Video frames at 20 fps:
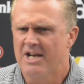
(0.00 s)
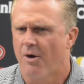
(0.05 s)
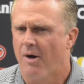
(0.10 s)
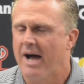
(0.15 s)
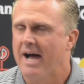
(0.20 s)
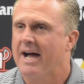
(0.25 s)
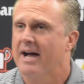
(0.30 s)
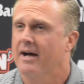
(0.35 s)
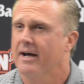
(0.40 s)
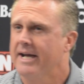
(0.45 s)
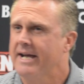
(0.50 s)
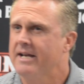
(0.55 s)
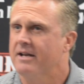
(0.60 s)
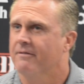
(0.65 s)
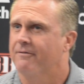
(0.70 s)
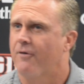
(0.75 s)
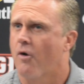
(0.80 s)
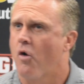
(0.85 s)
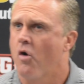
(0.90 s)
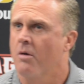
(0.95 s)
You know, I
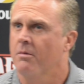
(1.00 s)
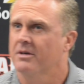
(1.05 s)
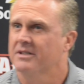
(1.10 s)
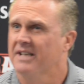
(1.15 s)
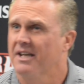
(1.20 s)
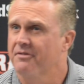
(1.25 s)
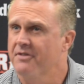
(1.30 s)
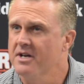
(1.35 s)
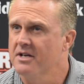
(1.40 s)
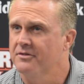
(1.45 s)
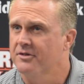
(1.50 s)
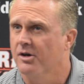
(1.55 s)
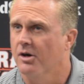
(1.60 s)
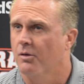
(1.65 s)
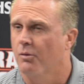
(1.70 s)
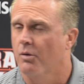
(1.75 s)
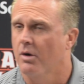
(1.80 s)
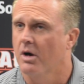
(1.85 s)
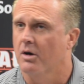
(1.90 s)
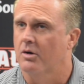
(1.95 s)
hate it for them because I think
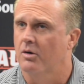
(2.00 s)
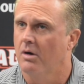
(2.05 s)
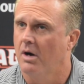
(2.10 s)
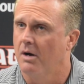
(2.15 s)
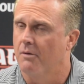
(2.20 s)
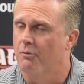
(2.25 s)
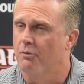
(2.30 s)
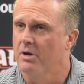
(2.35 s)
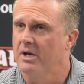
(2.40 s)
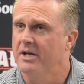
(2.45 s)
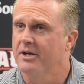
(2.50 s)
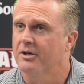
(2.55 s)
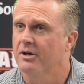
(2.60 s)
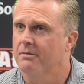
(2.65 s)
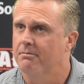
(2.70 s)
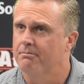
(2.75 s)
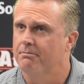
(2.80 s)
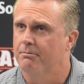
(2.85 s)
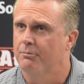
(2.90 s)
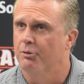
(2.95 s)
they're a really
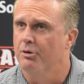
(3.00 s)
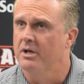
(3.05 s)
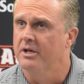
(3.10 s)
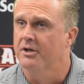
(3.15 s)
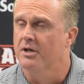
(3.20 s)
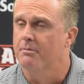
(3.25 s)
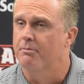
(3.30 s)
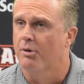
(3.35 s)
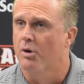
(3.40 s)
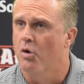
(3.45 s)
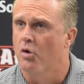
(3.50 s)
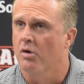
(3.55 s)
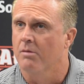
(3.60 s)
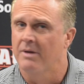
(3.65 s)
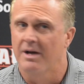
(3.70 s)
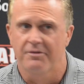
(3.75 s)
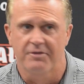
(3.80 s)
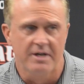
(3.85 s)
good program.